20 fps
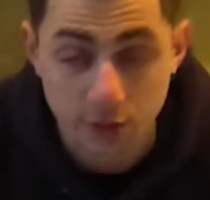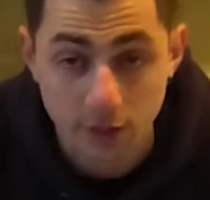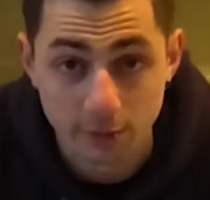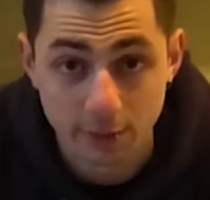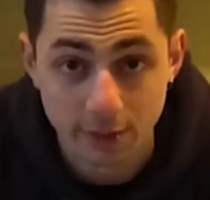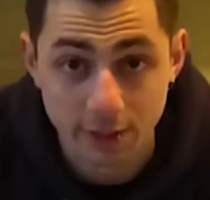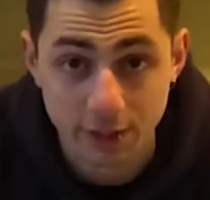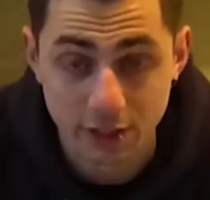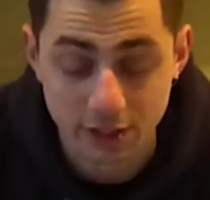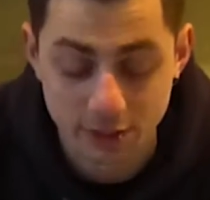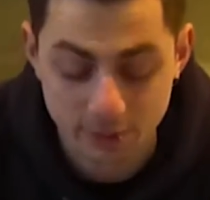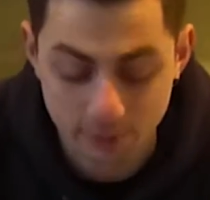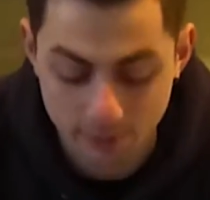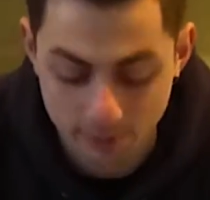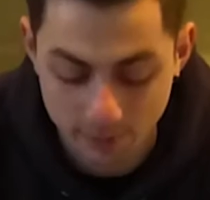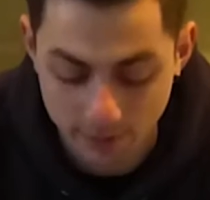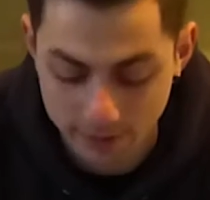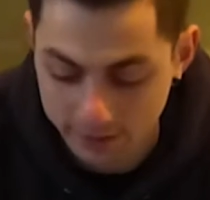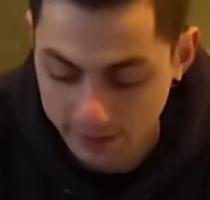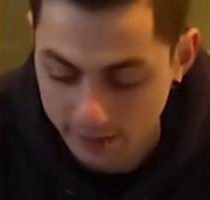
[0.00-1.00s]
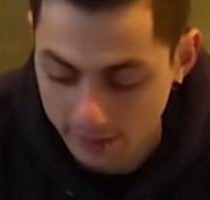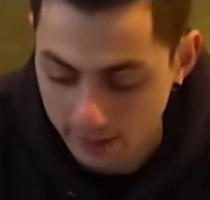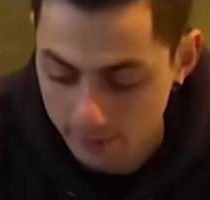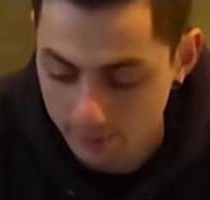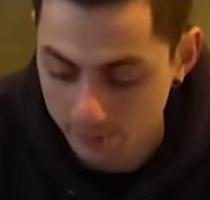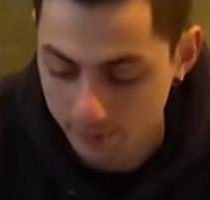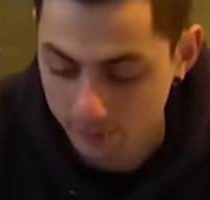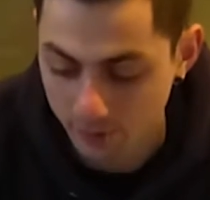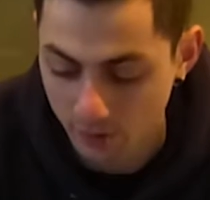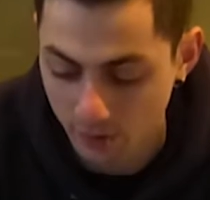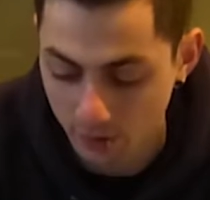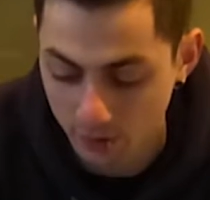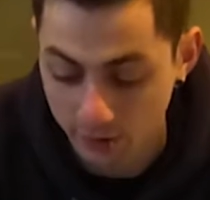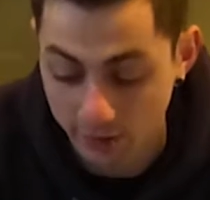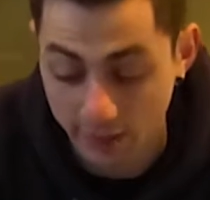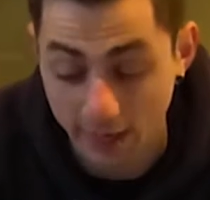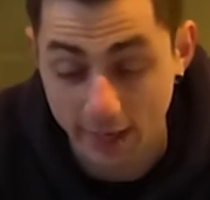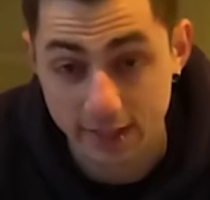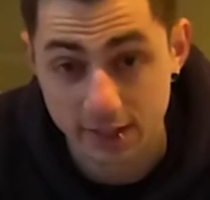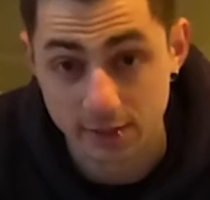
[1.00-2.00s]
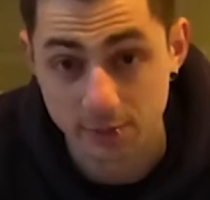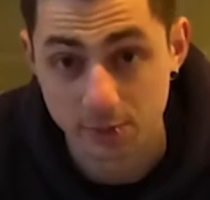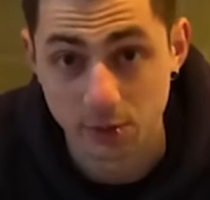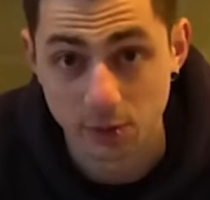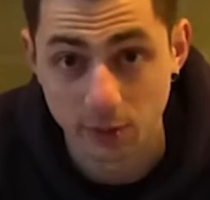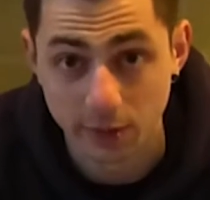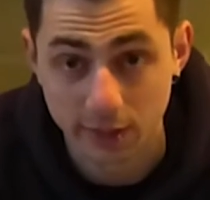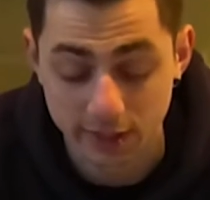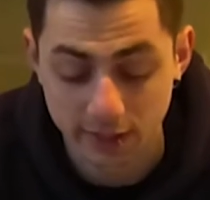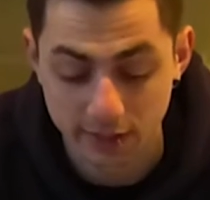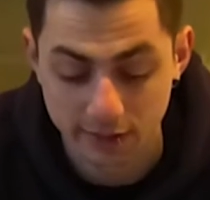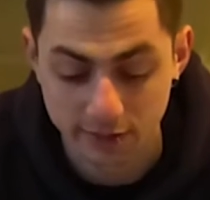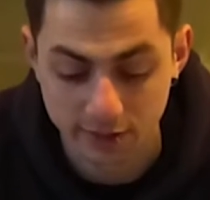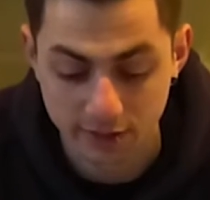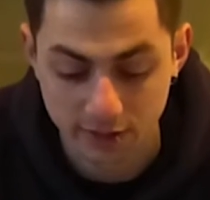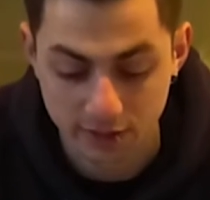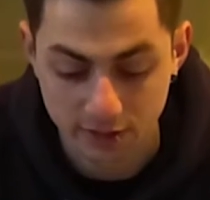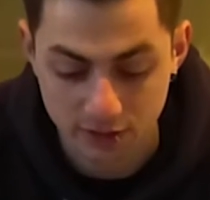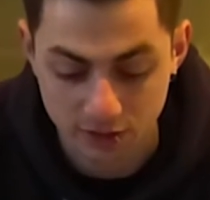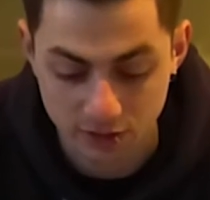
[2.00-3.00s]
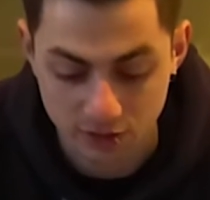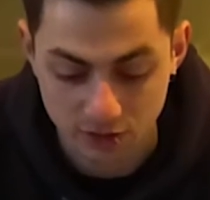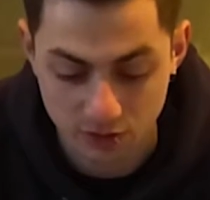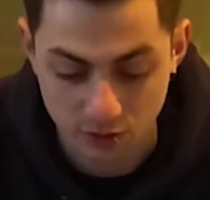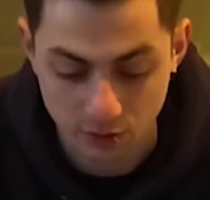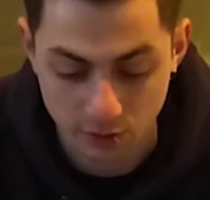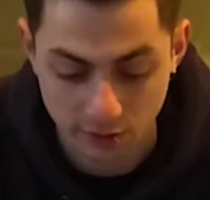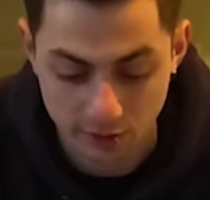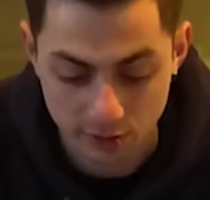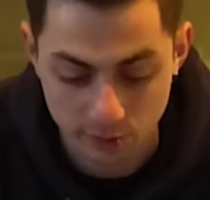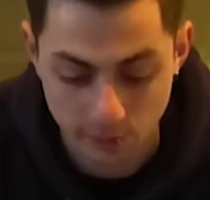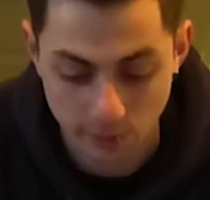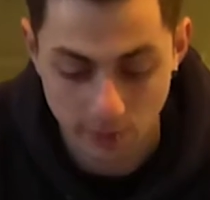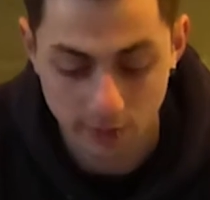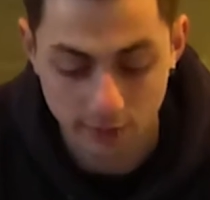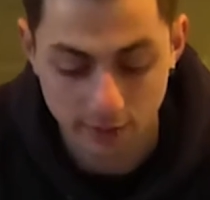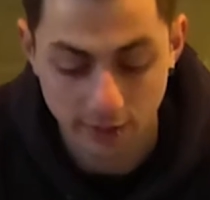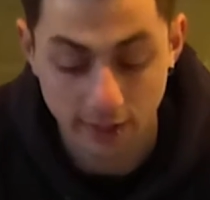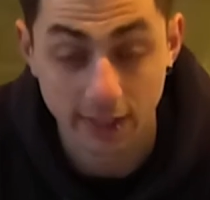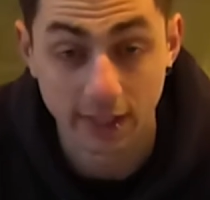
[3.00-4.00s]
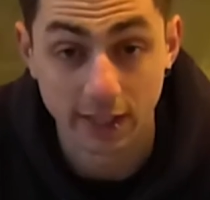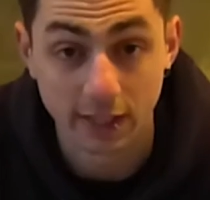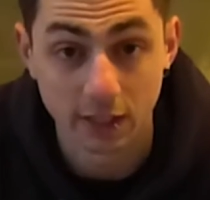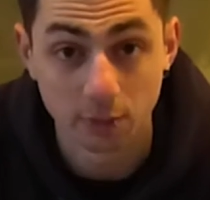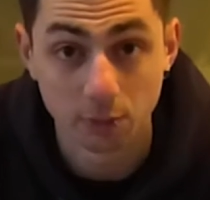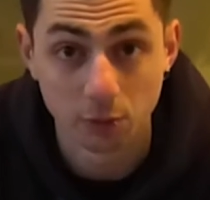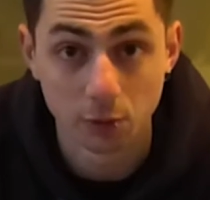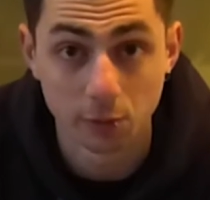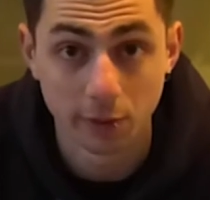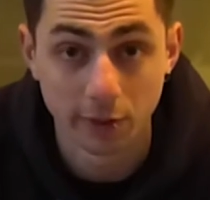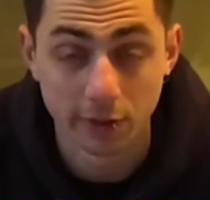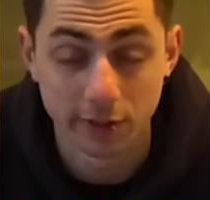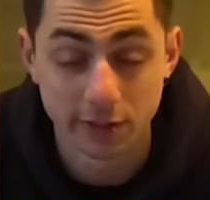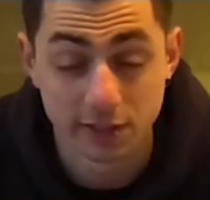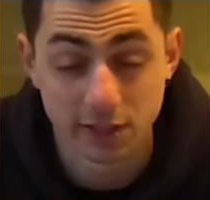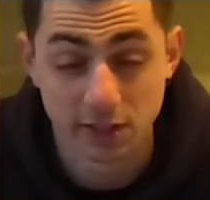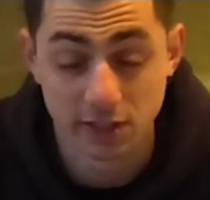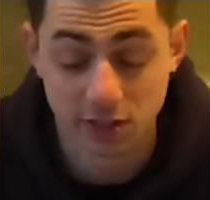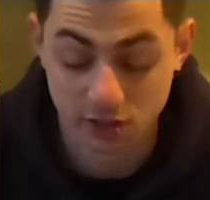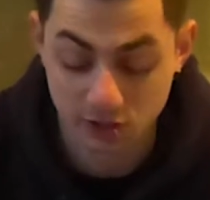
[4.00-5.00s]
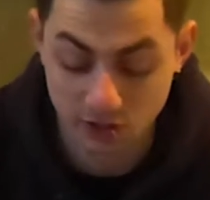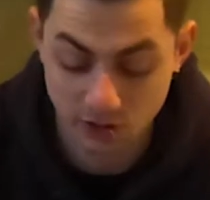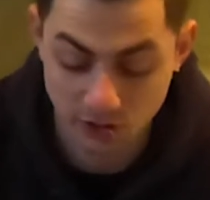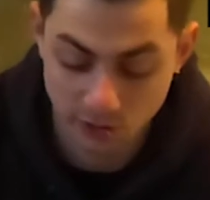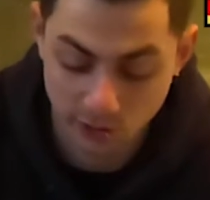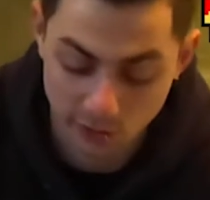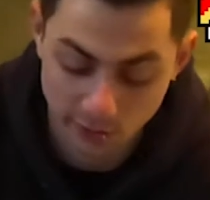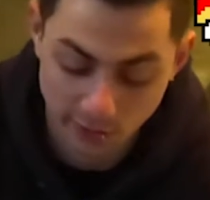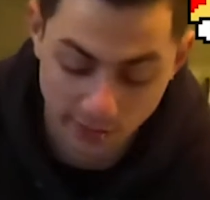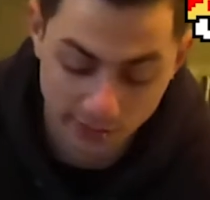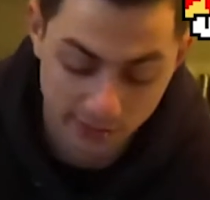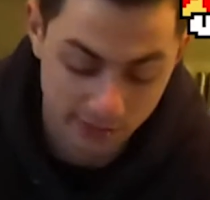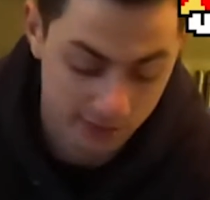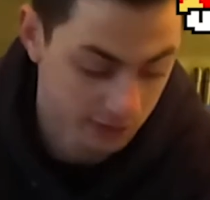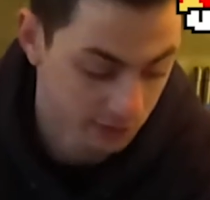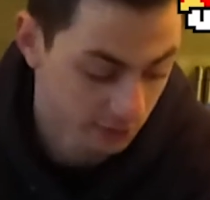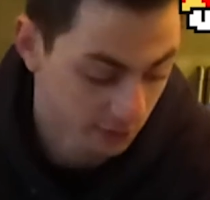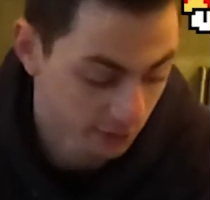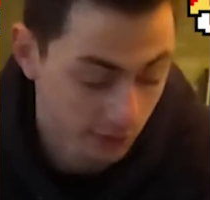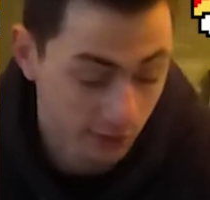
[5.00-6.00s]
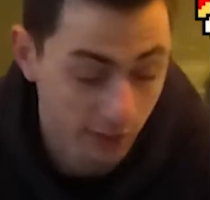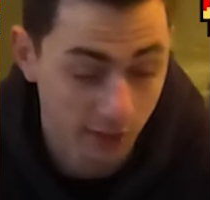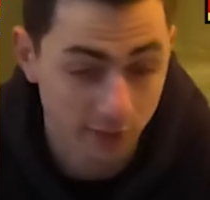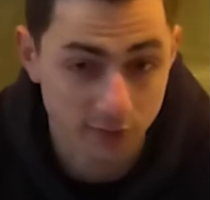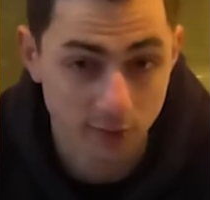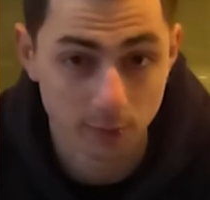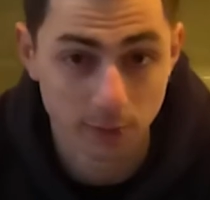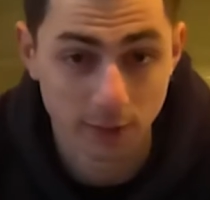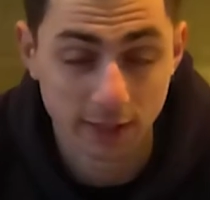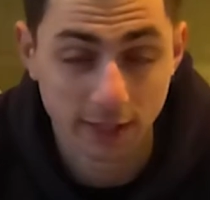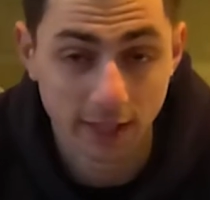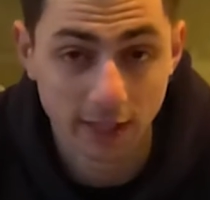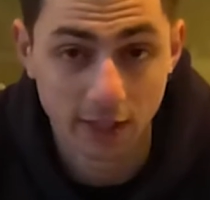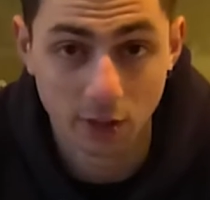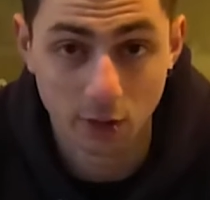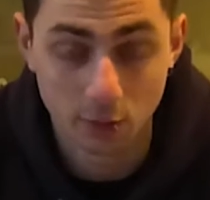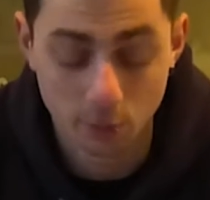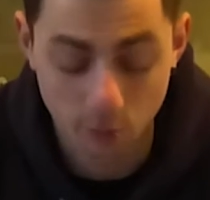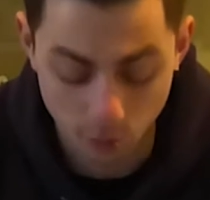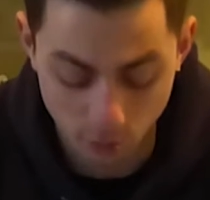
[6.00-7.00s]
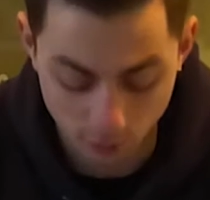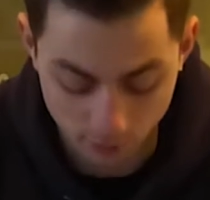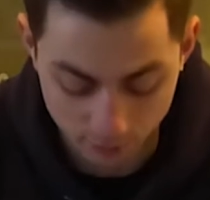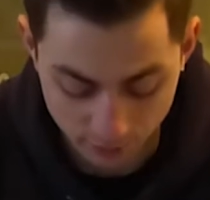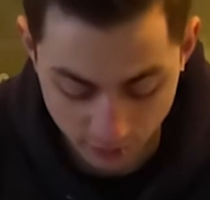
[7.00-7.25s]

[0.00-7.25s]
mixture's blended up. I'm going to add some sweetener to it as well, and then the blueberries, and just stir that in so I don't have to blend that no more.